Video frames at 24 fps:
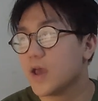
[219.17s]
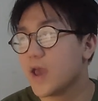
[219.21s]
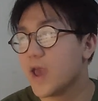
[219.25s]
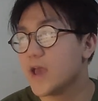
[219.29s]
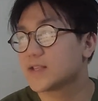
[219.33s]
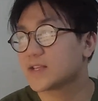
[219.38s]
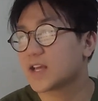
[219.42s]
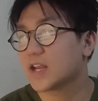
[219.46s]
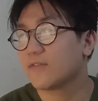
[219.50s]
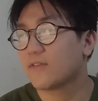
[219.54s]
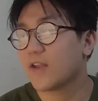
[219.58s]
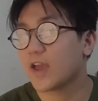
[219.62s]
It's
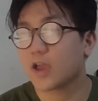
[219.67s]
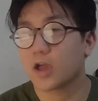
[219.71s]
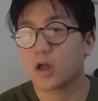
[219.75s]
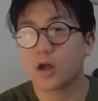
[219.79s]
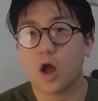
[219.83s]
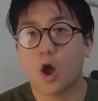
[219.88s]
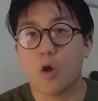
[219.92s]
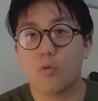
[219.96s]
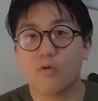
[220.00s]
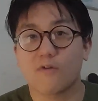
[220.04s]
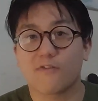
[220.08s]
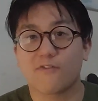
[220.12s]
kind of like
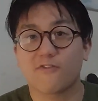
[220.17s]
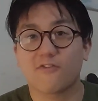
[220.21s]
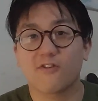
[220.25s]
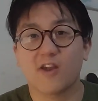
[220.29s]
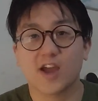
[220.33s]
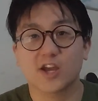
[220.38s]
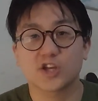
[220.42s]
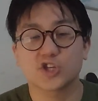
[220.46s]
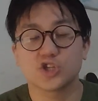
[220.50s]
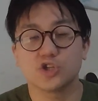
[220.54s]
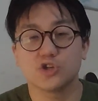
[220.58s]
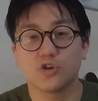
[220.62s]
a
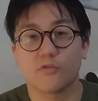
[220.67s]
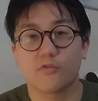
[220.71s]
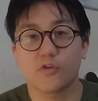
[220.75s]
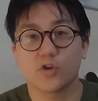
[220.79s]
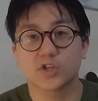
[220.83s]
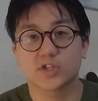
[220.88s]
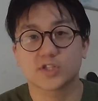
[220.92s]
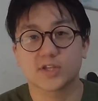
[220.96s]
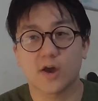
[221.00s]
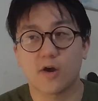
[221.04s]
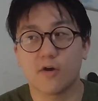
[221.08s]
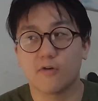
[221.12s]
reflection of
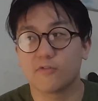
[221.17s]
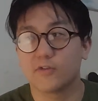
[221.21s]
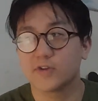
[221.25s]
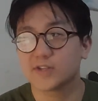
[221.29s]
yourself.